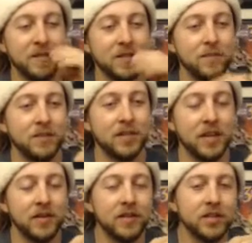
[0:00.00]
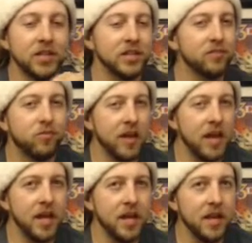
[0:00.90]
so they put it together. And just
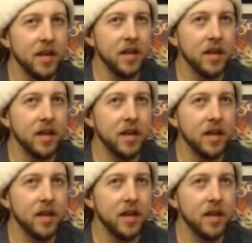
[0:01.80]
Rey,